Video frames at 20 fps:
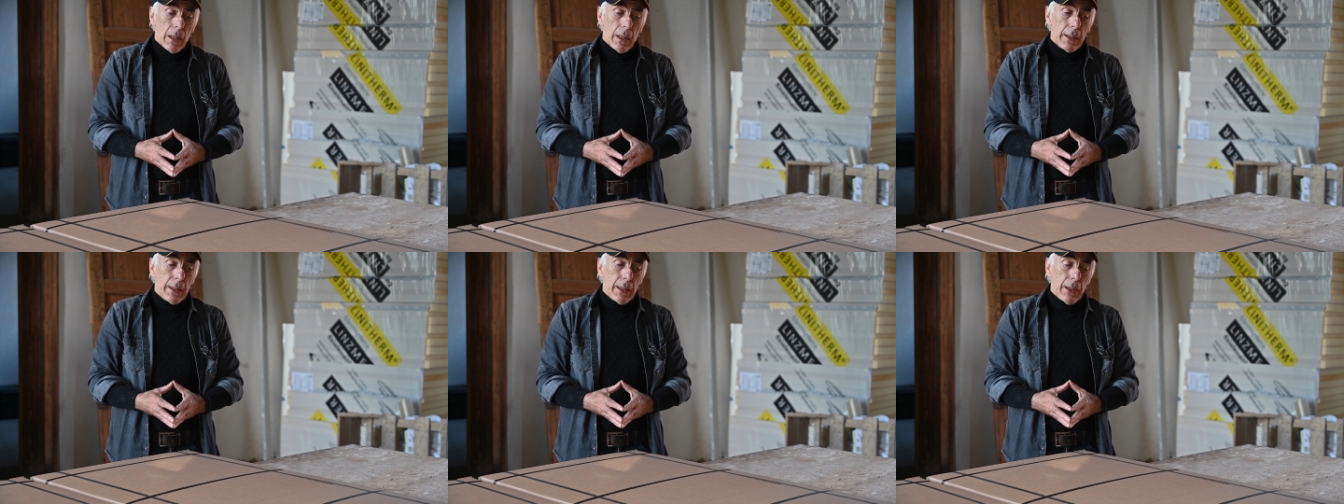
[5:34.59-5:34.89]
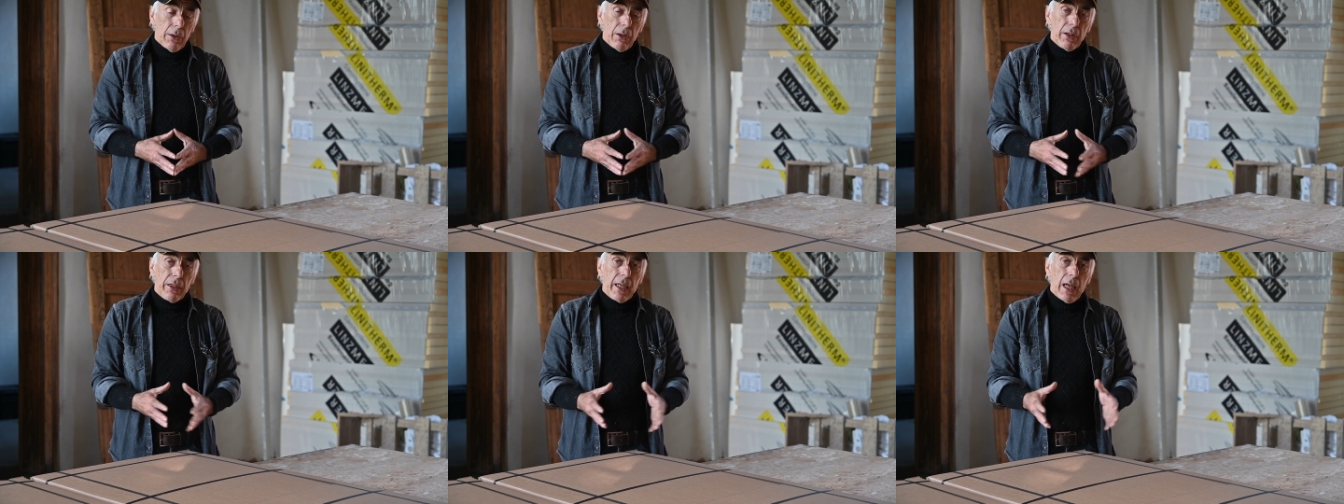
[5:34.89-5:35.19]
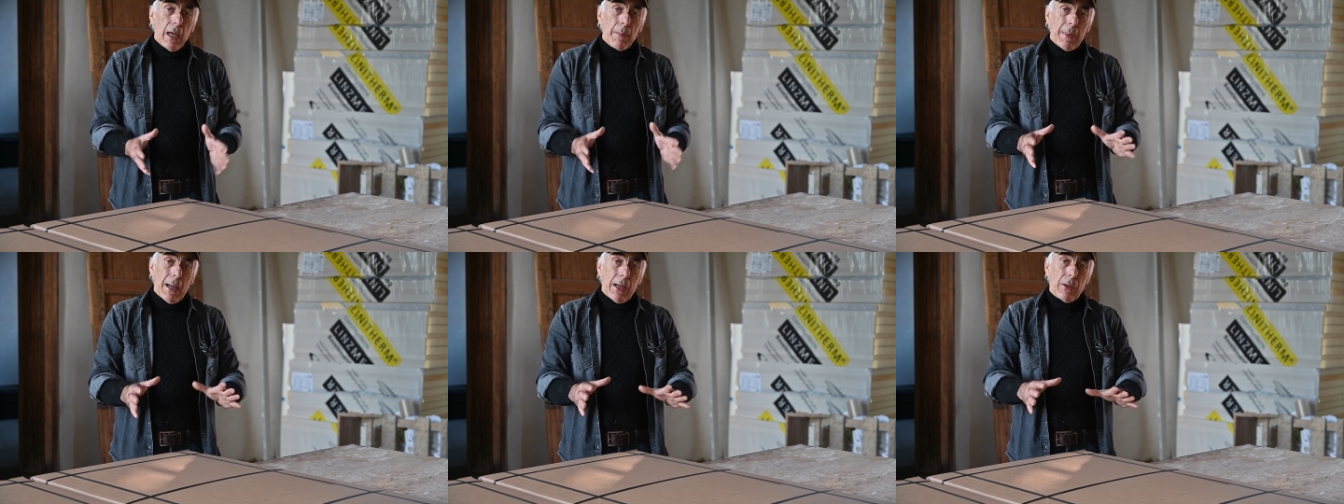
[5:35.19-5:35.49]
The other thing
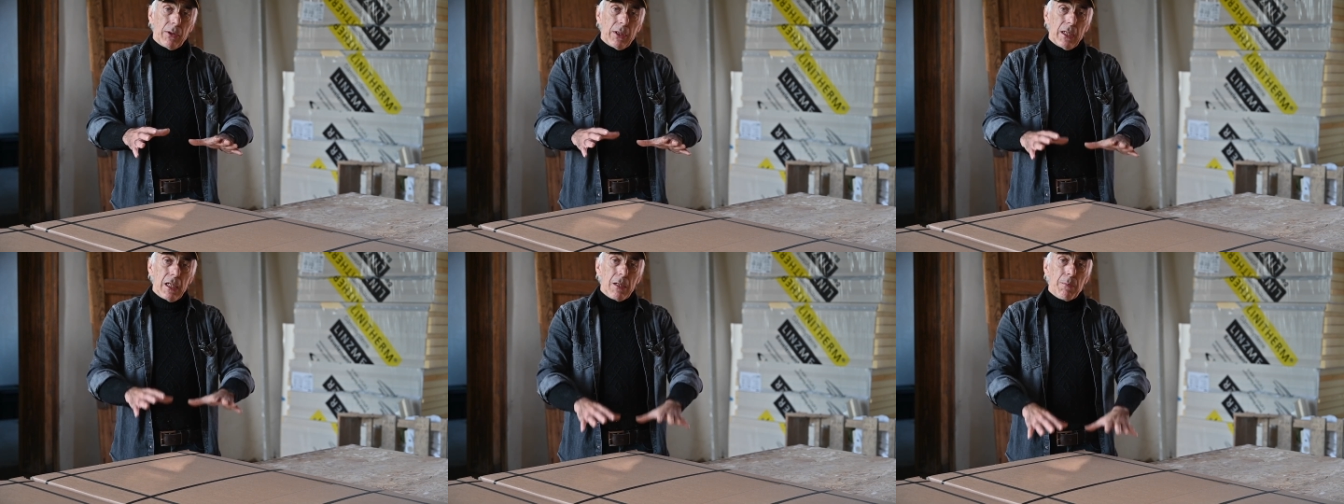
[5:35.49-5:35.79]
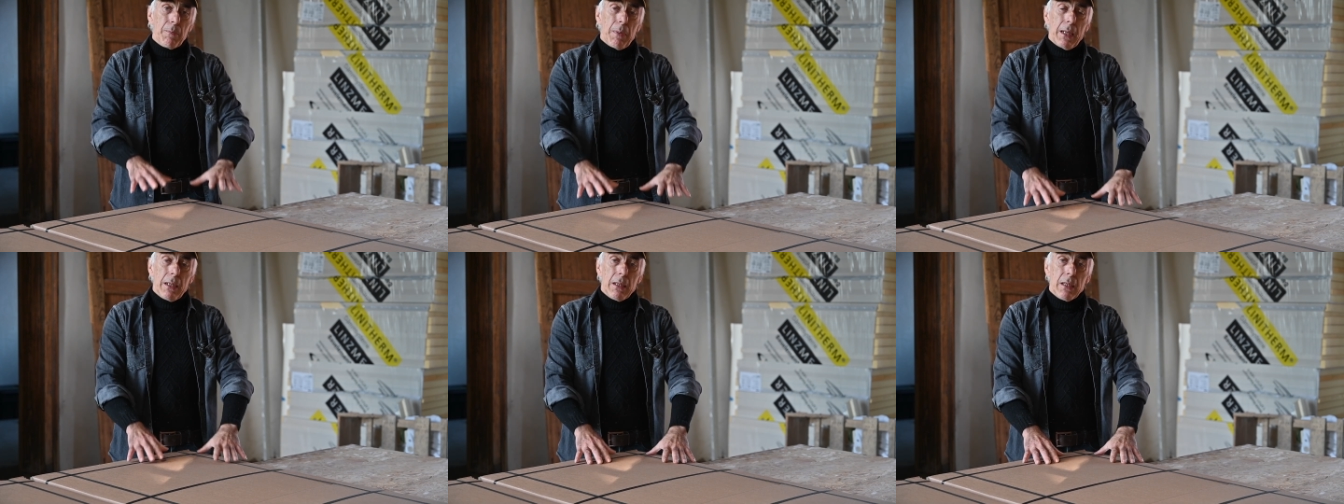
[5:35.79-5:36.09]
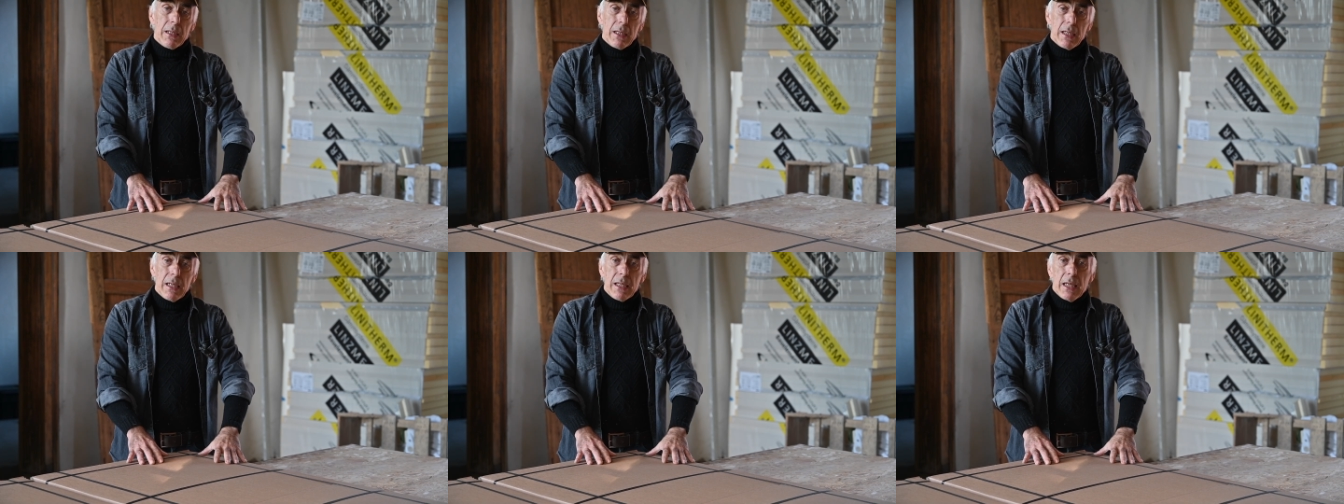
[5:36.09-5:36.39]
about these
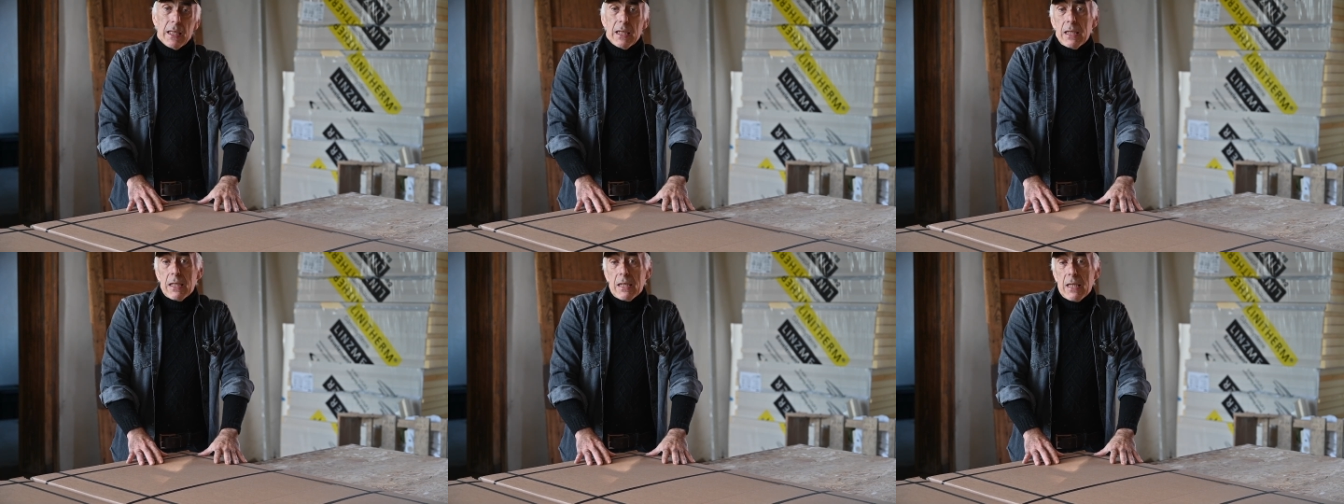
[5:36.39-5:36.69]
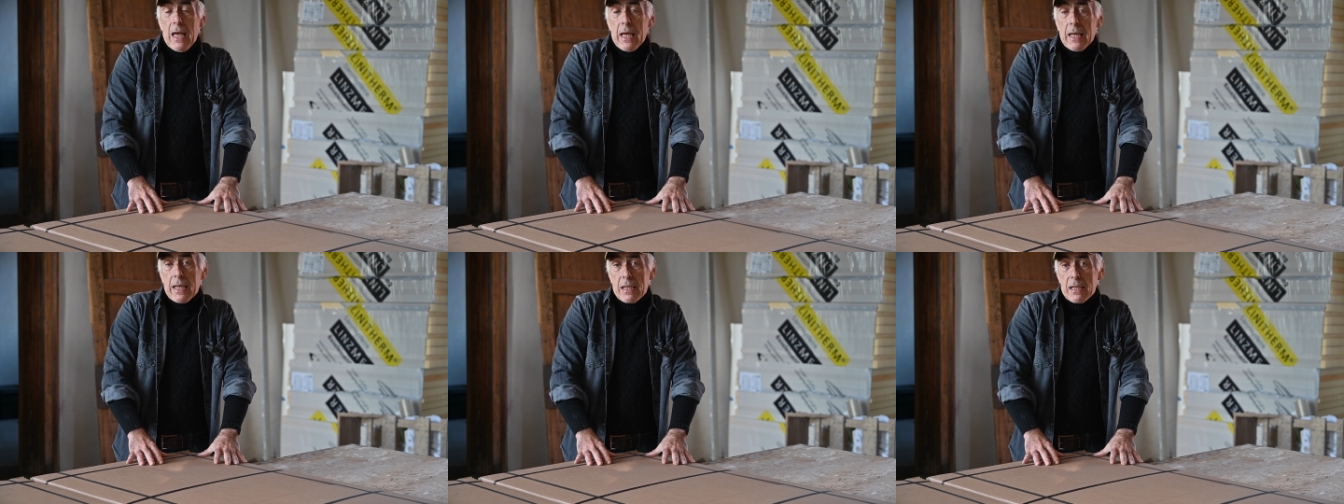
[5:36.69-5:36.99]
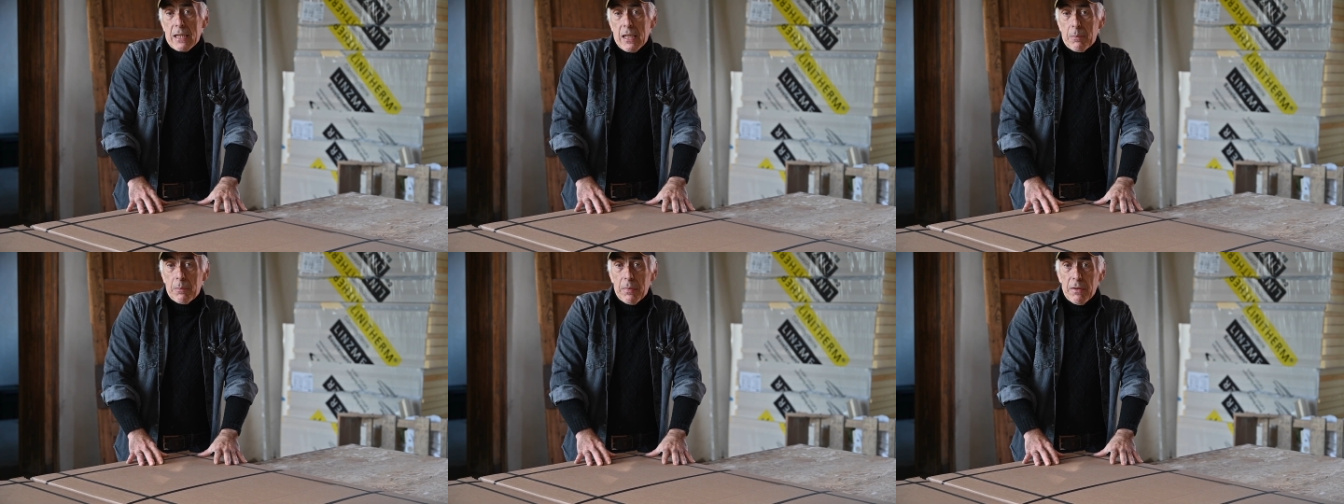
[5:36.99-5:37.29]
panels is that it's, like I
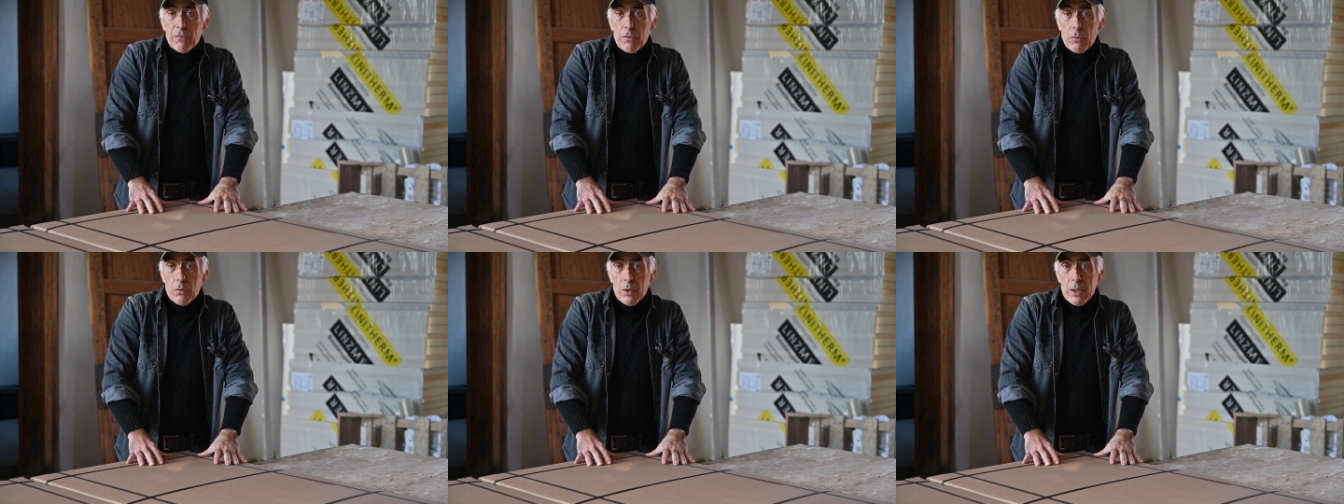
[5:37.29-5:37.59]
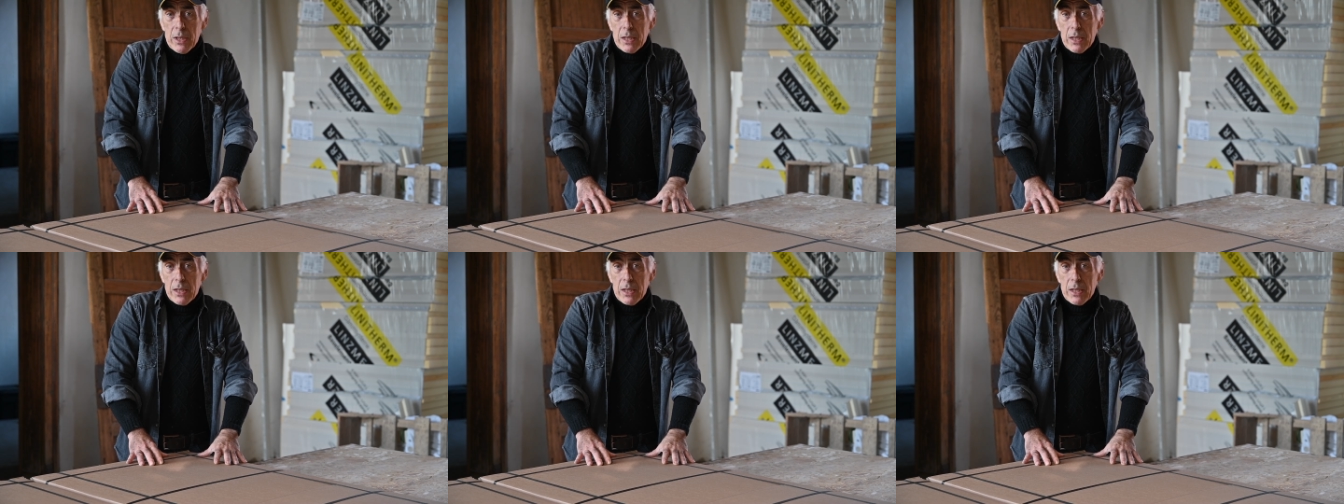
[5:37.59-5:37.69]
said before,